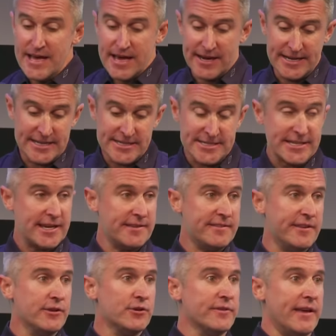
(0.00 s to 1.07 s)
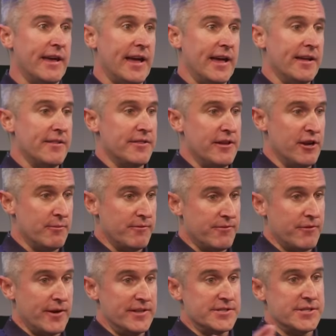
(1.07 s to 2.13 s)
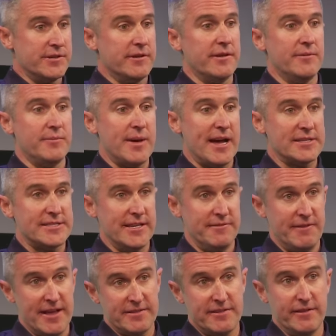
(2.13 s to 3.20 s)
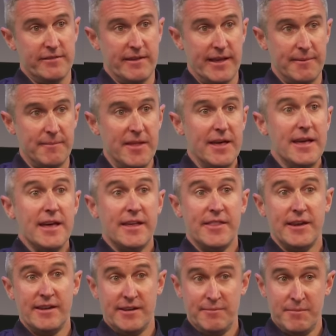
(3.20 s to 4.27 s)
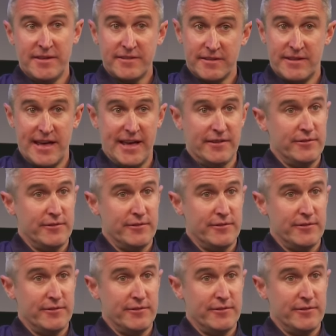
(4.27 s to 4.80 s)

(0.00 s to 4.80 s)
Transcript: And I didn't ski a single day the year before I took and passed the advanced exam, and I didn't miss a day.